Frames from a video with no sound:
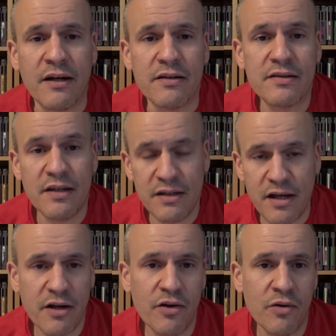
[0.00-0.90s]
San
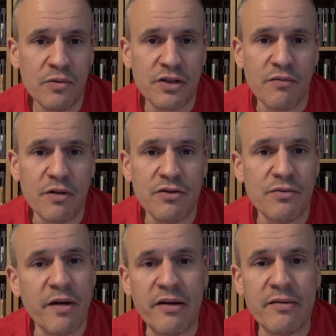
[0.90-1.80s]
Diego, which I've been to
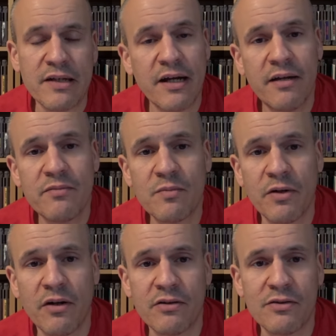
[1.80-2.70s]
many times,
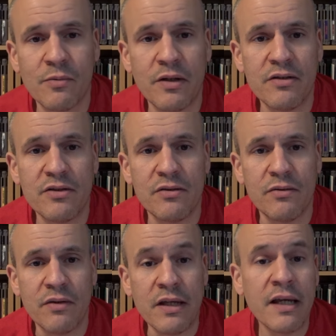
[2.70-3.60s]
but also went
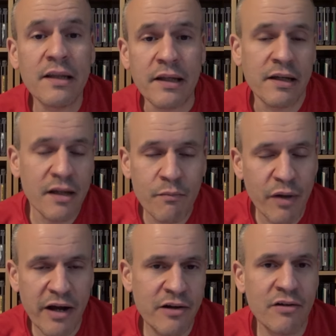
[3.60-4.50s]
to the Inland
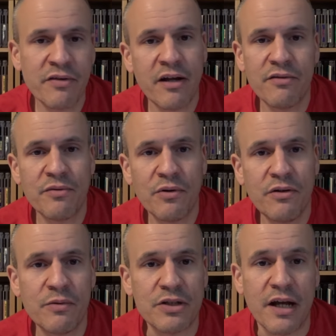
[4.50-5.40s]
Empire of
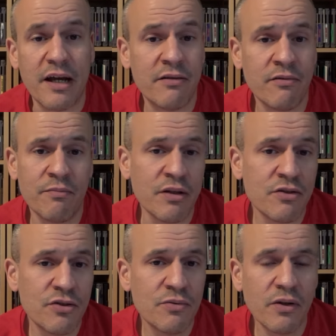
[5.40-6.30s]
California, which I hadn't been
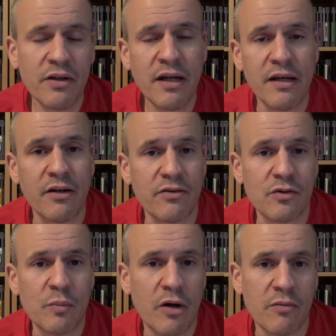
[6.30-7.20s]
to really, and
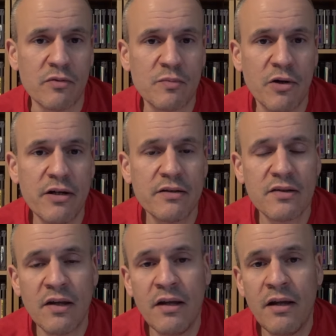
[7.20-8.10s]
also Palm Springs,